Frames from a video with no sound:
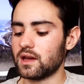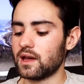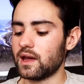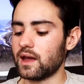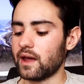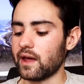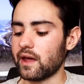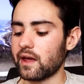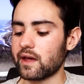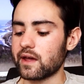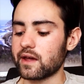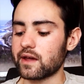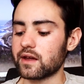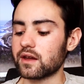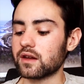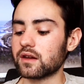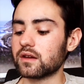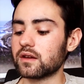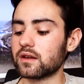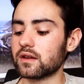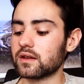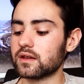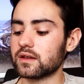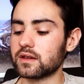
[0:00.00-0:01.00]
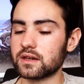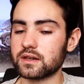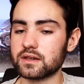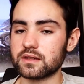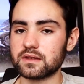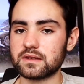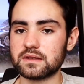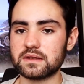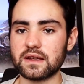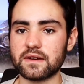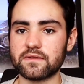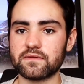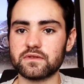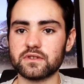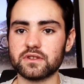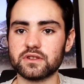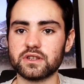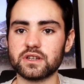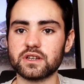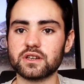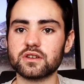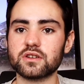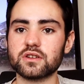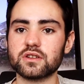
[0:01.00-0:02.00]
and it's
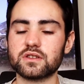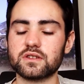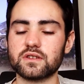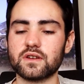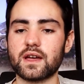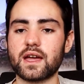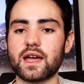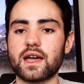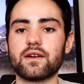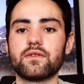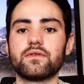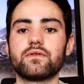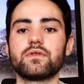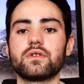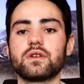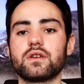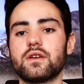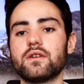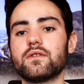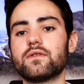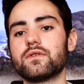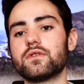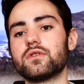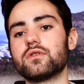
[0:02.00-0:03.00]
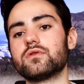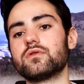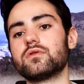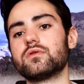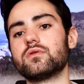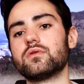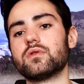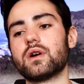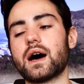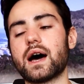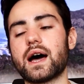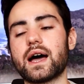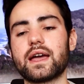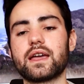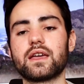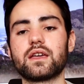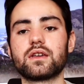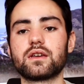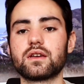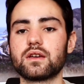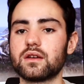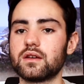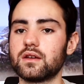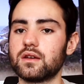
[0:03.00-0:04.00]
definitely good to have if you
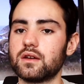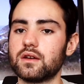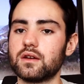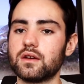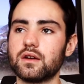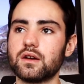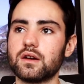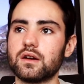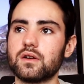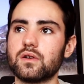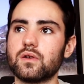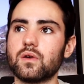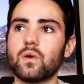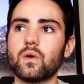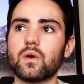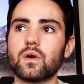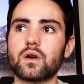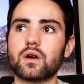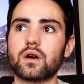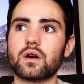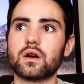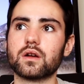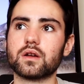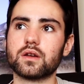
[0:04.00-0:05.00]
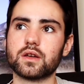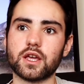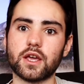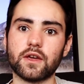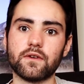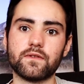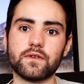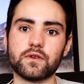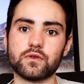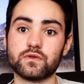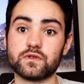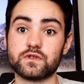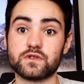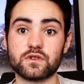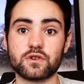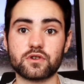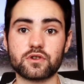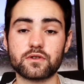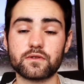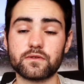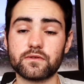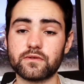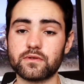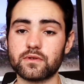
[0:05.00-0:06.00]
hike or if you
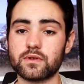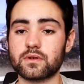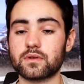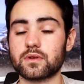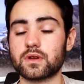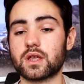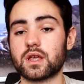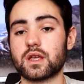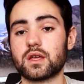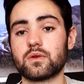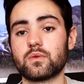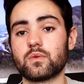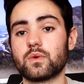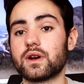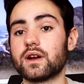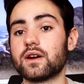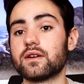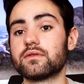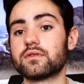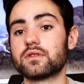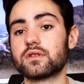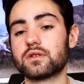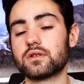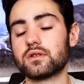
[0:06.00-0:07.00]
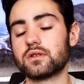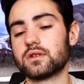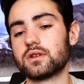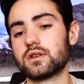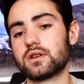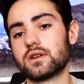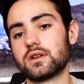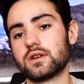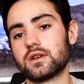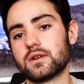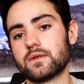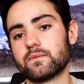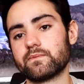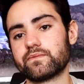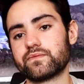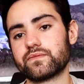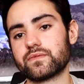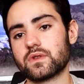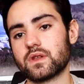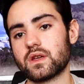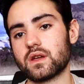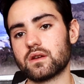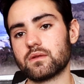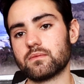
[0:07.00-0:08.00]
surf, whatever.
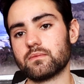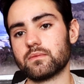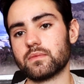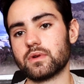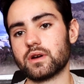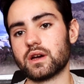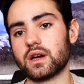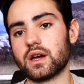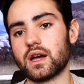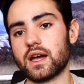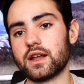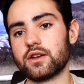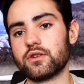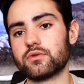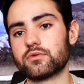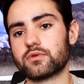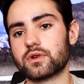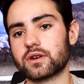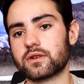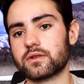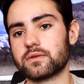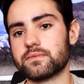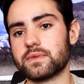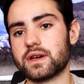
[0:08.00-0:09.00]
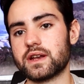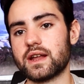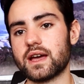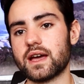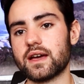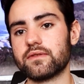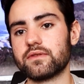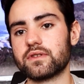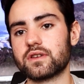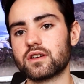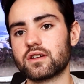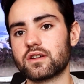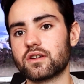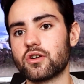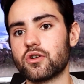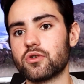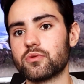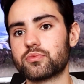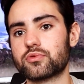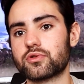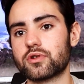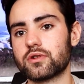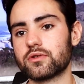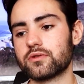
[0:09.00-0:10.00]
But I do recommend having a
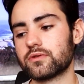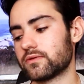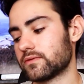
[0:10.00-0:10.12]
GoPro.